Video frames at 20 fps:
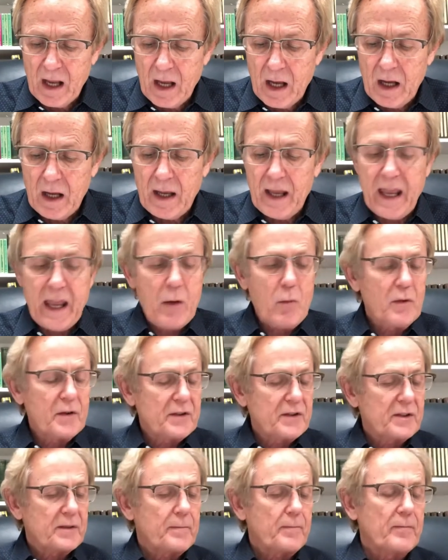Uh, he
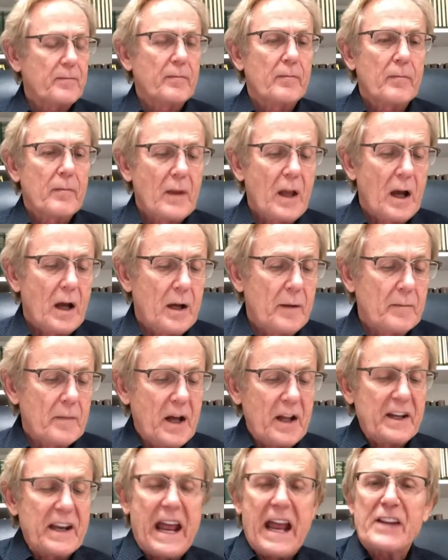was um, a
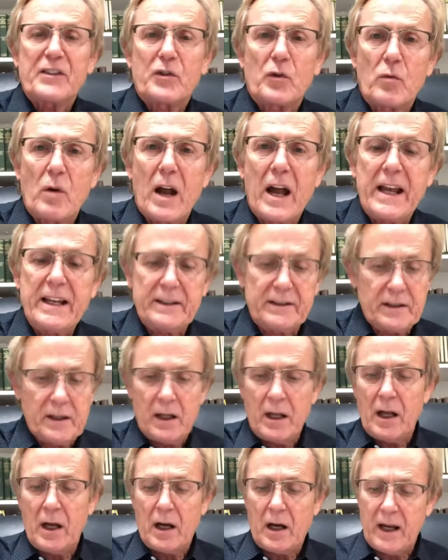Nazarite
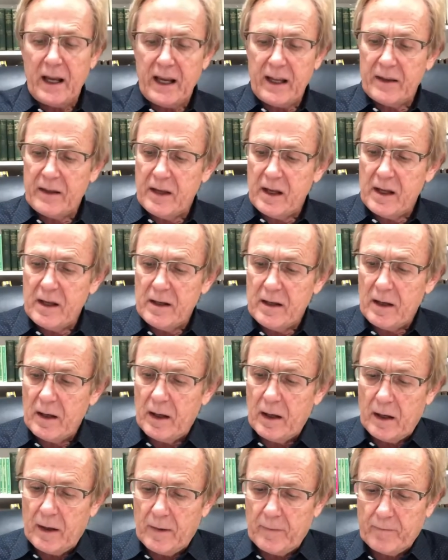uh, in the
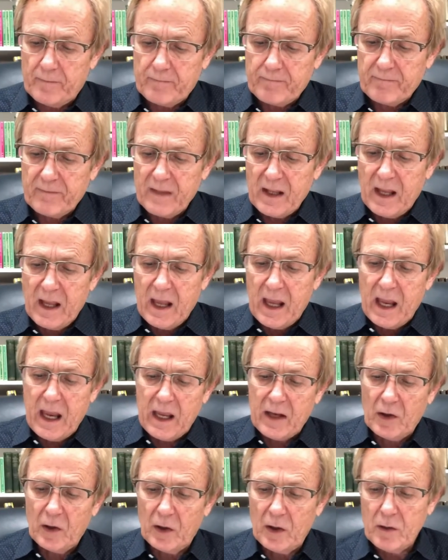um,
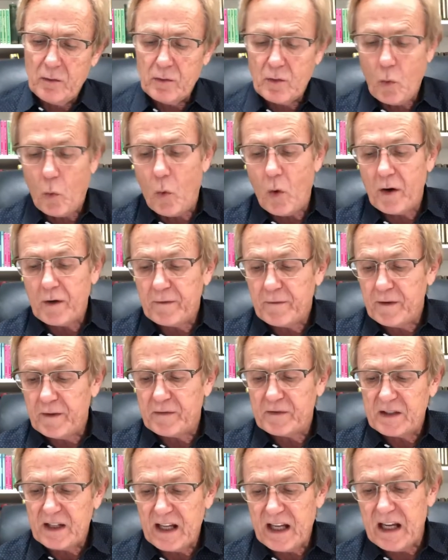in Luke
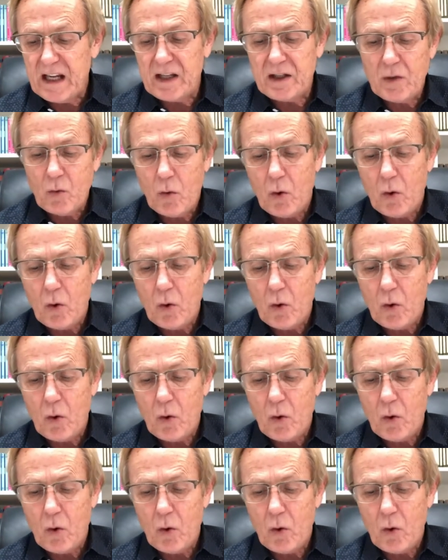1:15.